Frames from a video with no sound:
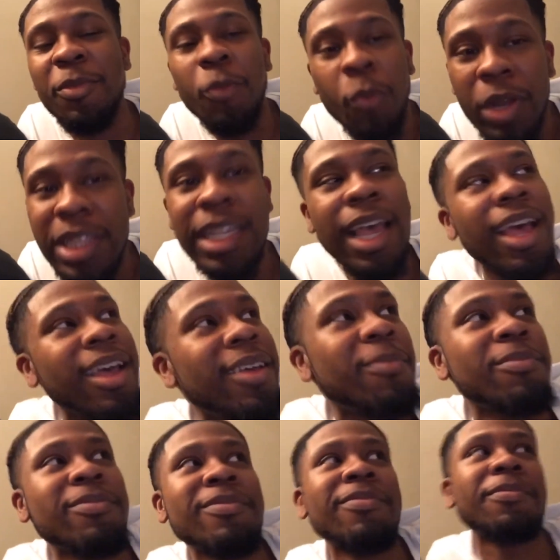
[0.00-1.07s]
one
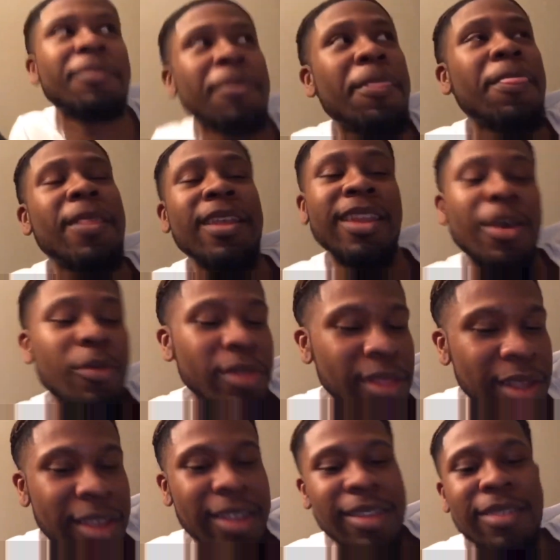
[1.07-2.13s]
time, and that was
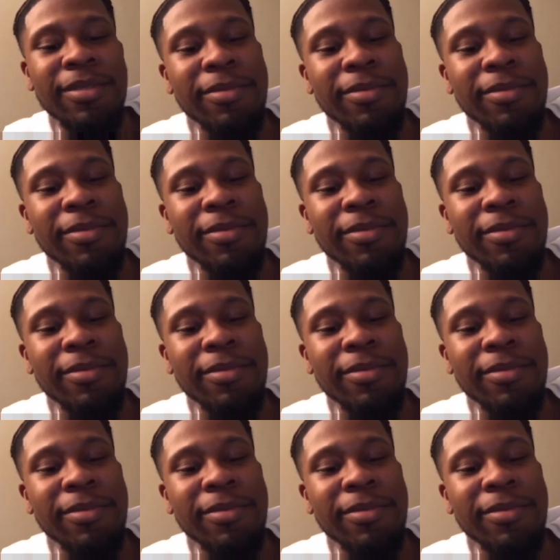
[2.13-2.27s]
it.